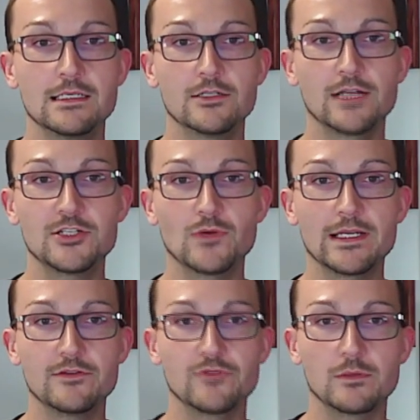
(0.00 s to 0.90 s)

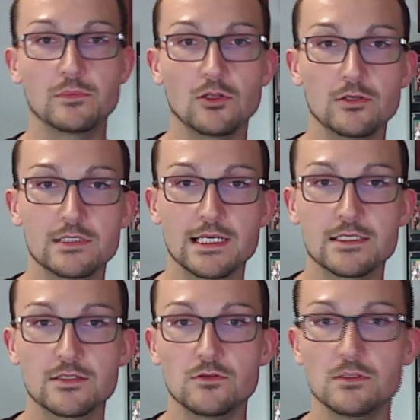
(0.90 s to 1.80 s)
graduated from Lawrence High
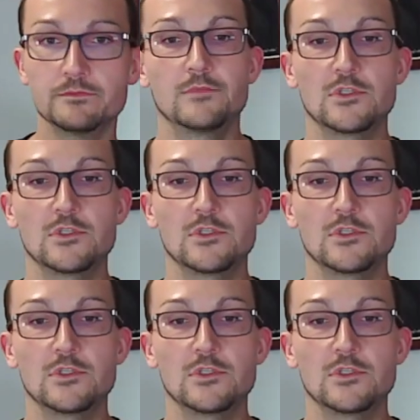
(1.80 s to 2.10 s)
School.